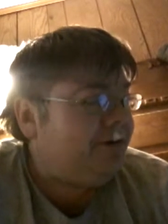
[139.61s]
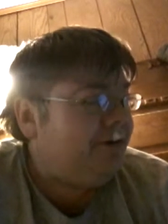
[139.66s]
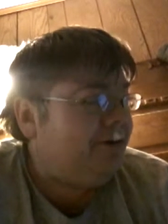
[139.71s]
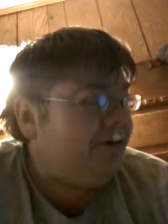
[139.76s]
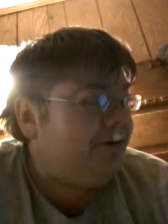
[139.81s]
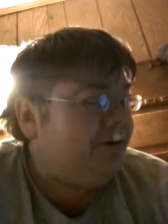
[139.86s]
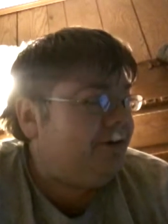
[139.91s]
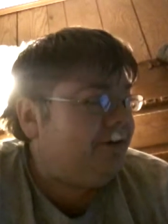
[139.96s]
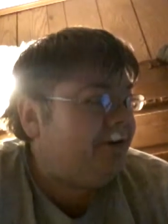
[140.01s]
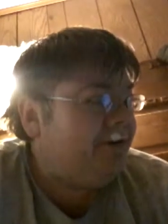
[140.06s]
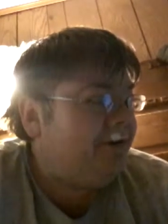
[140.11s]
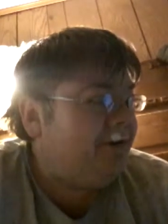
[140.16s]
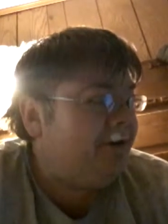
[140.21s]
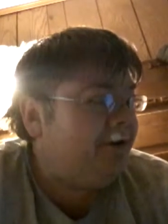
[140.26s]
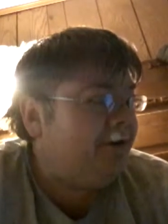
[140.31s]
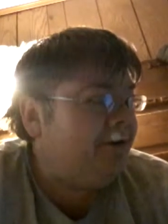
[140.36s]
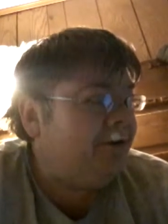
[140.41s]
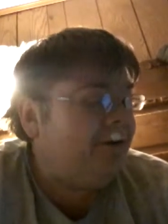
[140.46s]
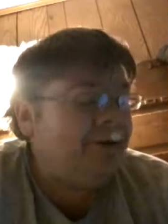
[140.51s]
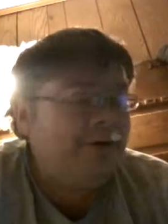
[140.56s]
called
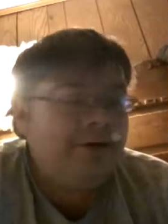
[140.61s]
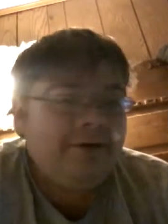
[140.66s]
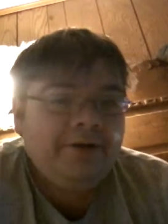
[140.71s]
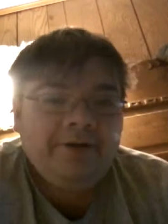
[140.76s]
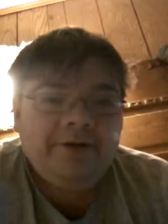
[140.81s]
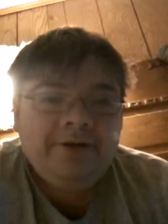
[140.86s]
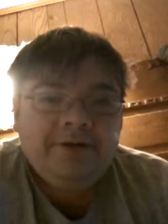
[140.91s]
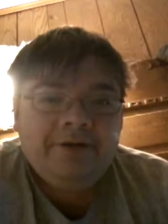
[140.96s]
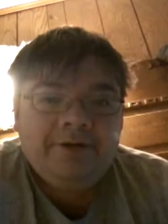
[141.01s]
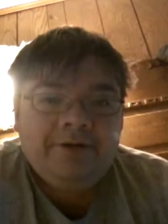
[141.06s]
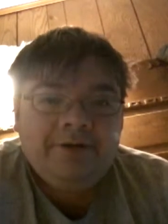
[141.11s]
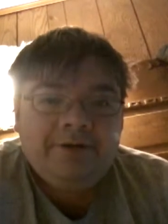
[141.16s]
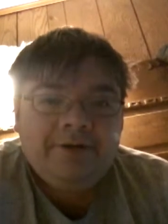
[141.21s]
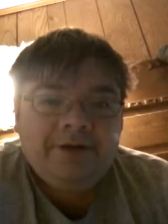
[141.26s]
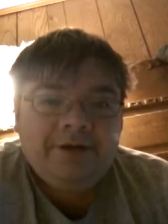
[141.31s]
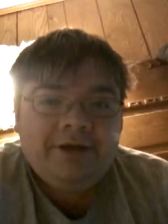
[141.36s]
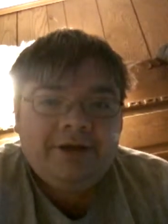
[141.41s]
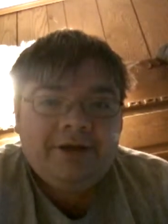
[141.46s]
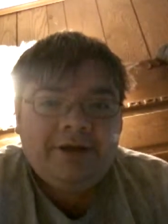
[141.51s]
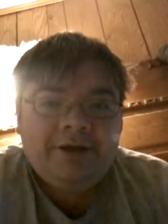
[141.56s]

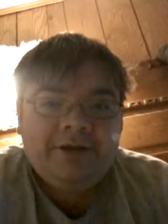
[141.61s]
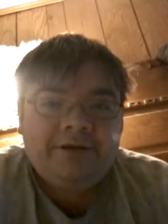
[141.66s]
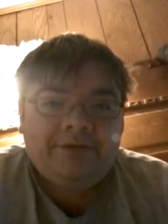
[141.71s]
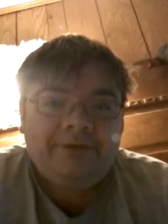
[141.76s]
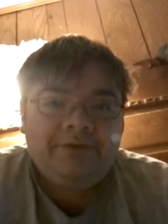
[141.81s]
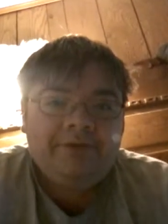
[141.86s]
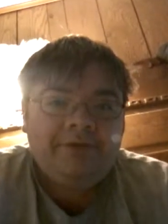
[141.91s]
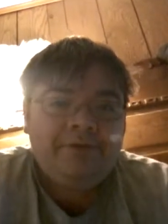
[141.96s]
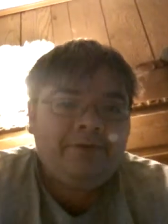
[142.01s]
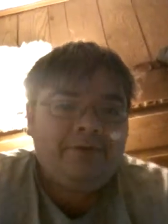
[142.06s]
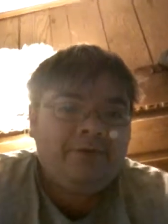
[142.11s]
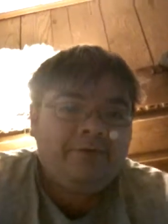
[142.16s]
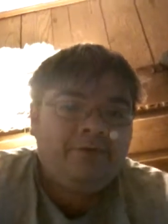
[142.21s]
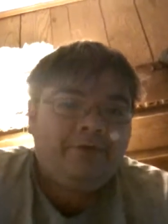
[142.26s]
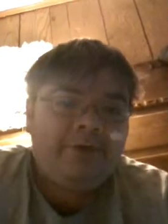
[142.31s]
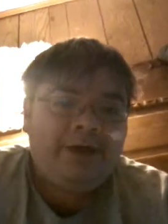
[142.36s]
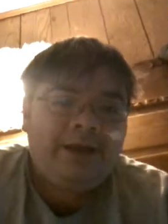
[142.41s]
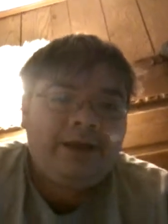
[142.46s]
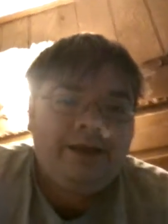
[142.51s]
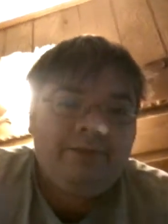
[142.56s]
uh,
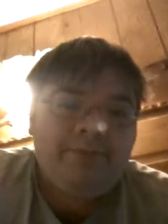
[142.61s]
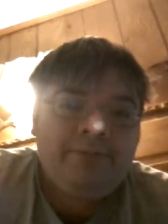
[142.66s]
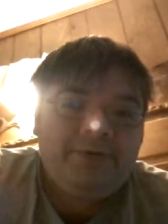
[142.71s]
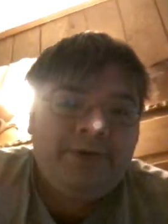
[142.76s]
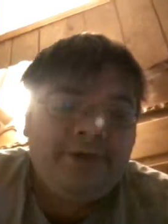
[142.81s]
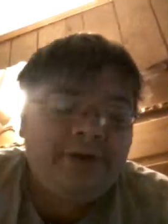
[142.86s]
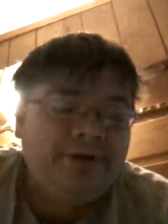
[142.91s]
Web